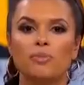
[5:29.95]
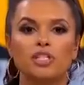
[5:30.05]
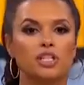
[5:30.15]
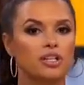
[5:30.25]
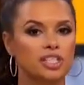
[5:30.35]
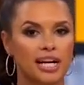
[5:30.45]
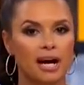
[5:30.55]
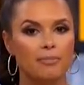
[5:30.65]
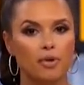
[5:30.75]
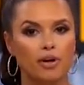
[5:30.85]
Be sure to check
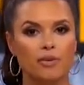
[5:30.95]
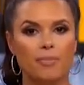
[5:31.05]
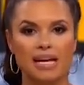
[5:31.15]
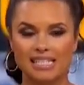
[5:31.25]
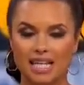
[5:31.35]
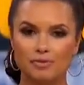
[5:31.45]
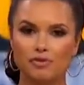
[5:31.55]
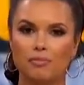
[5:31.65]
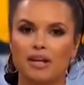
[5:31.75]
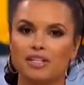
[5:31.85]
out more of the best clips
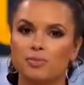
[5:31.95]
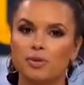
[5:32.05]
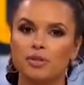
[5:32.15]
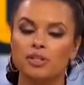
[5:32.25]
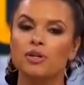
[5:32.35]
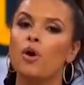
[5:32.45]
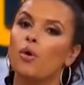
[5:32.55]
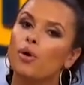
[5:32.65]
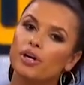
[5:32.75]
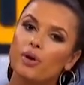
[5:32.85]
from Undisputed
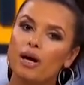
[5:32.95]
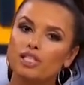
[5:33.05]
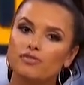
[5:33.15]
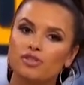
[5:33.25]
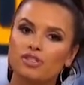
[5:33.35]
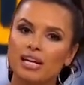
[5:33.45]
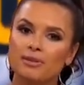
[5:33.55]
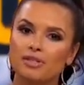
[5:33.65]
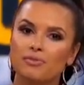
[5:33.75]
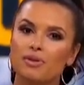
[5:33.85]
or go watch a few
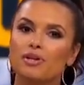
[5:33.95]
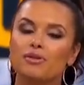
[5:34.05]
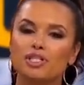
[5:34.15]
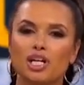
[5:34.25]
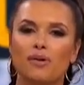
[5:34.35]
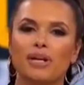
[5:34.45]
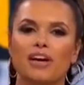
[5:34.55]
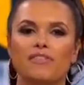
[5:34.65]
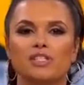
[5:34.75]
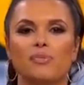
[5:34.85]
segments from the newest show on
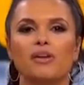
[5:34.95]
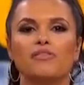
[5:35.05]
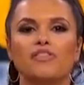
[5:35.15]
FS1,